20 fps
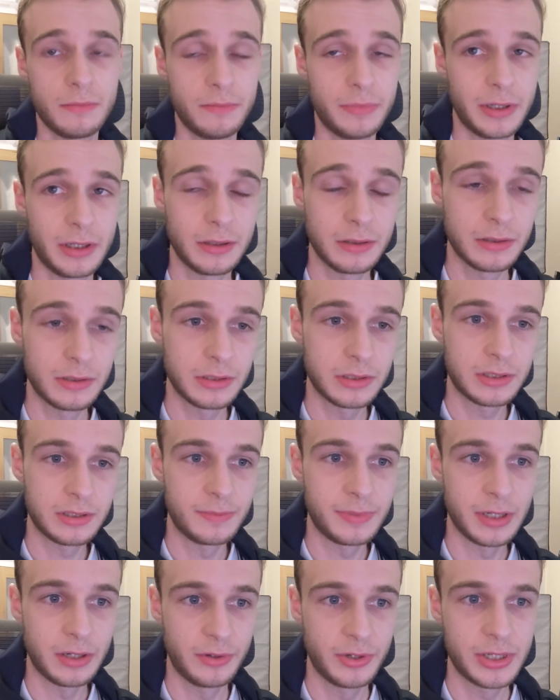But
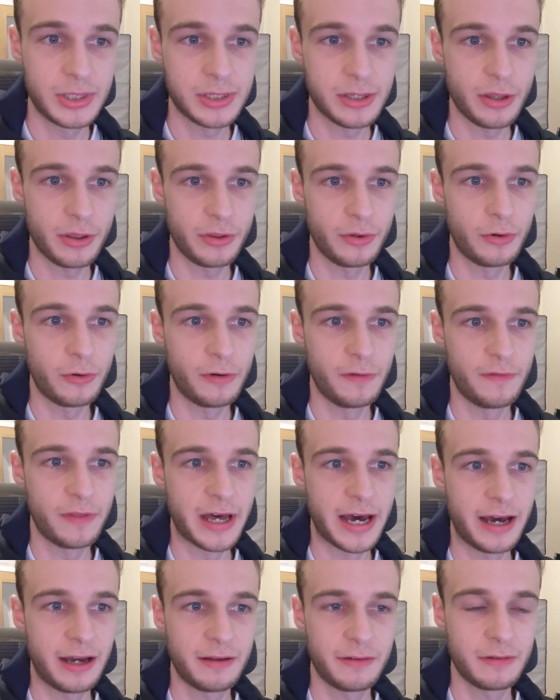to be honest, the thought
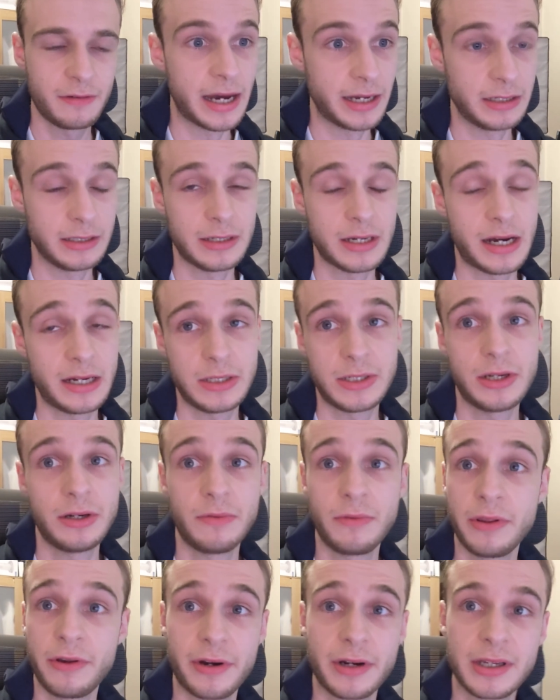of that, I don't
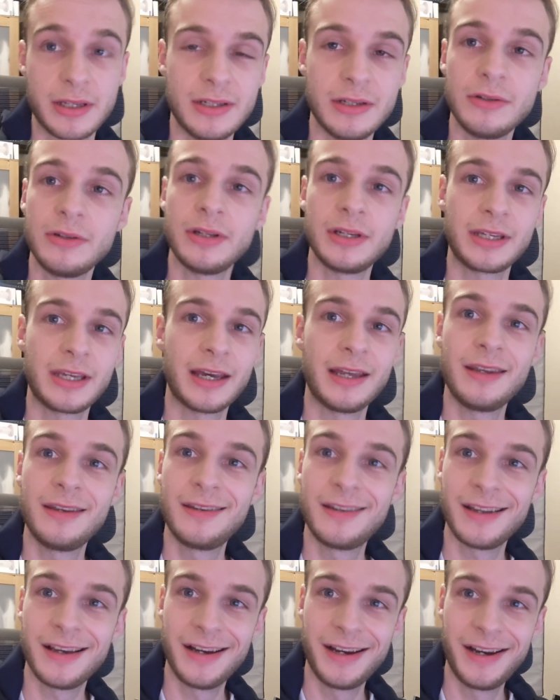know whether I can do it
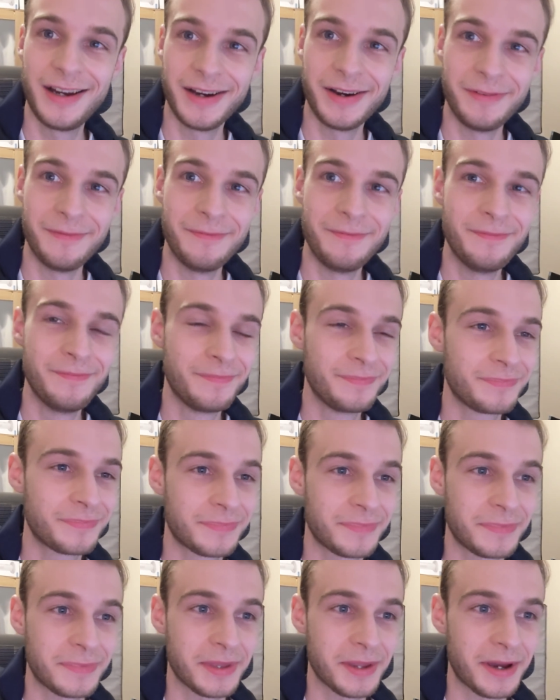again. I
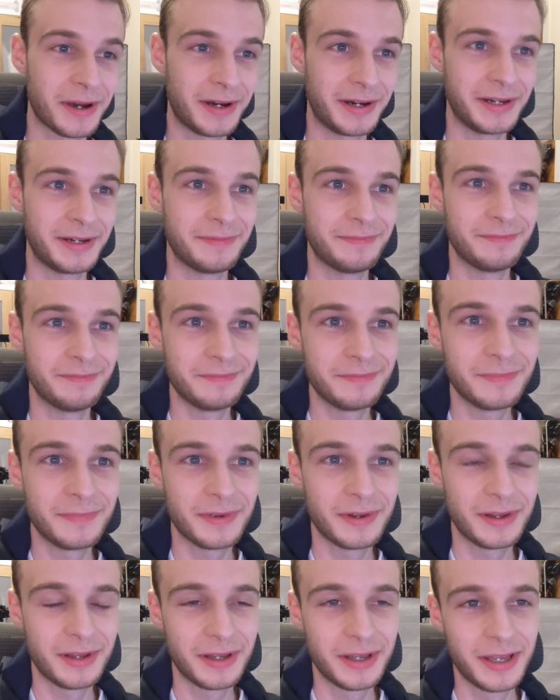am
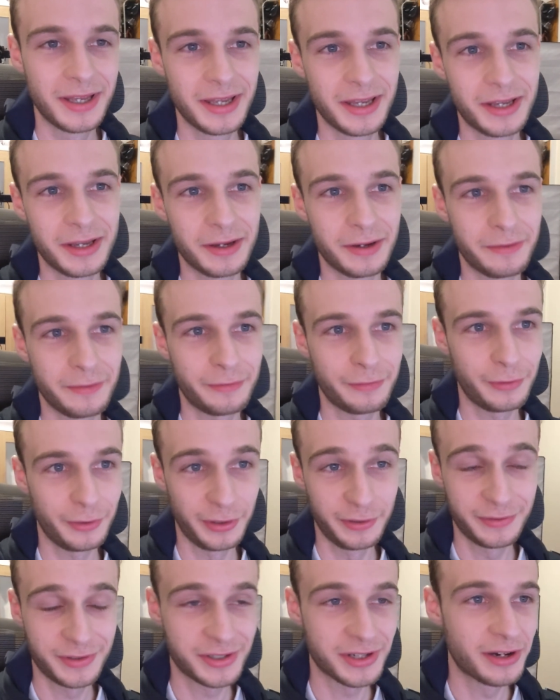
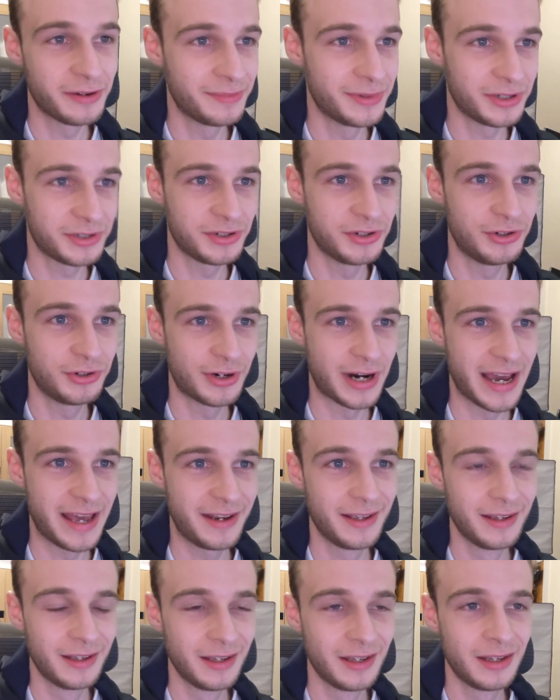full of so much
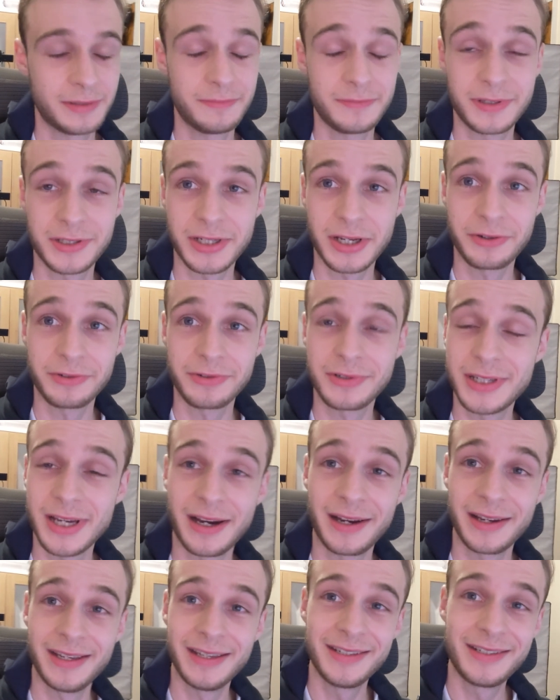dread. I'm so
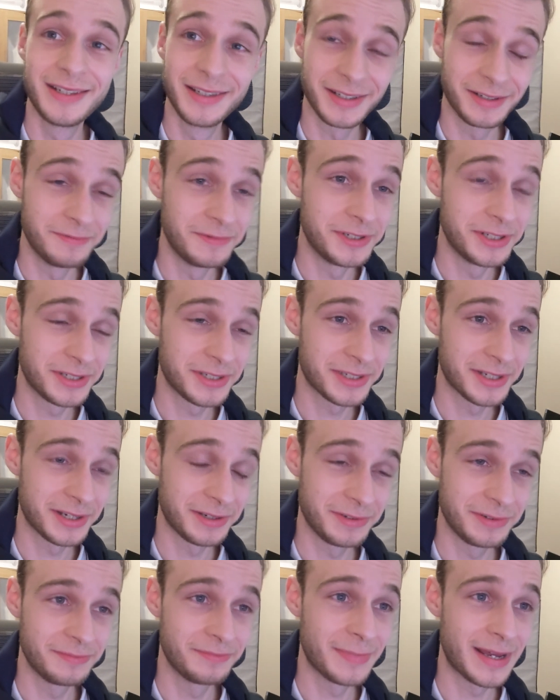tired. I'm just
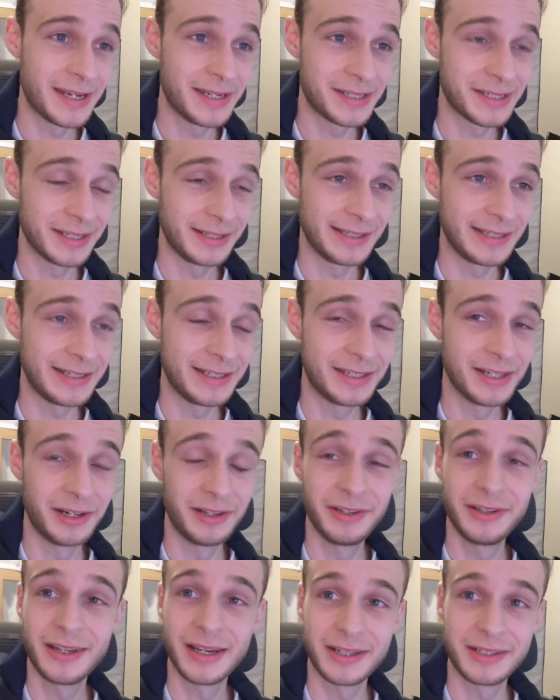so mentally
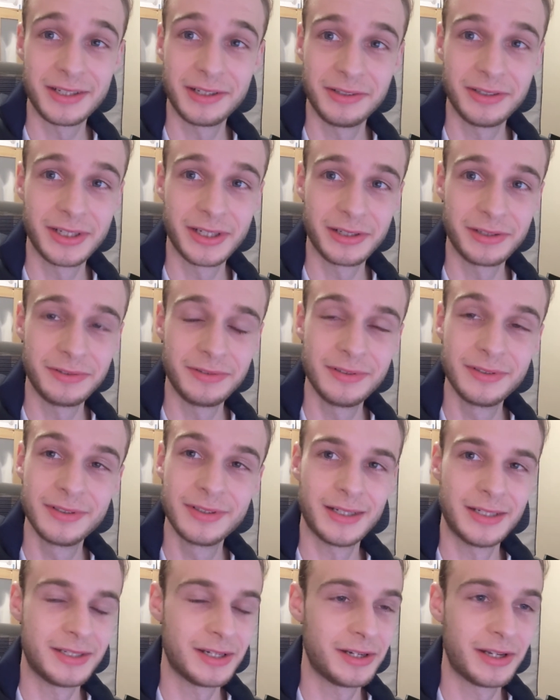done. I don't know
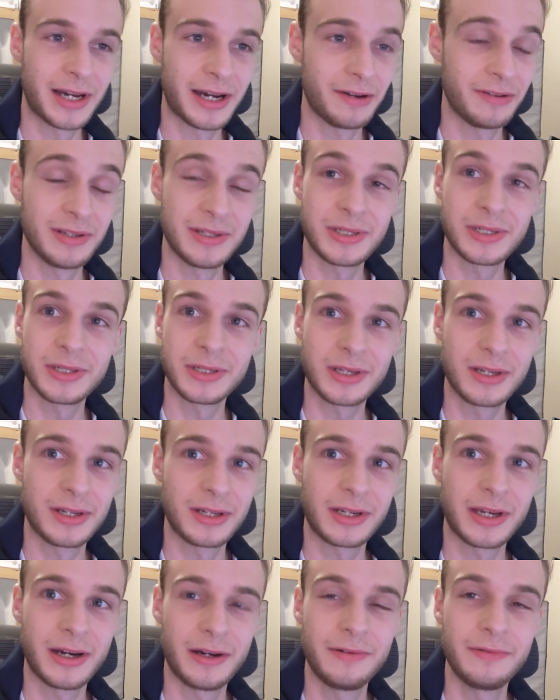how this is
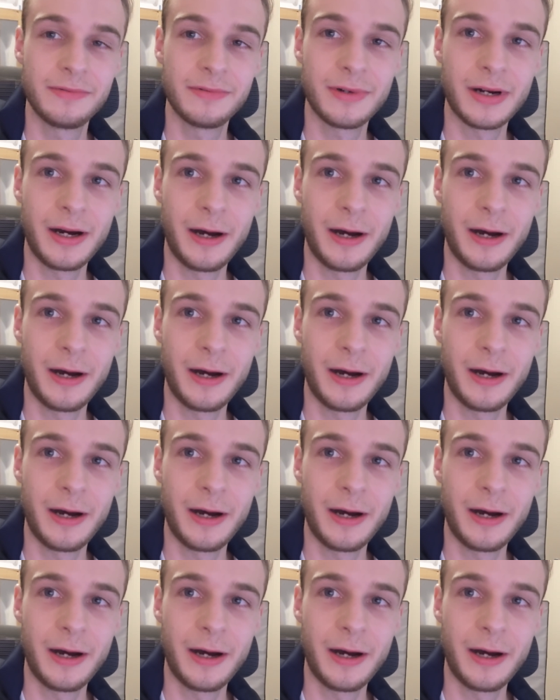going to go.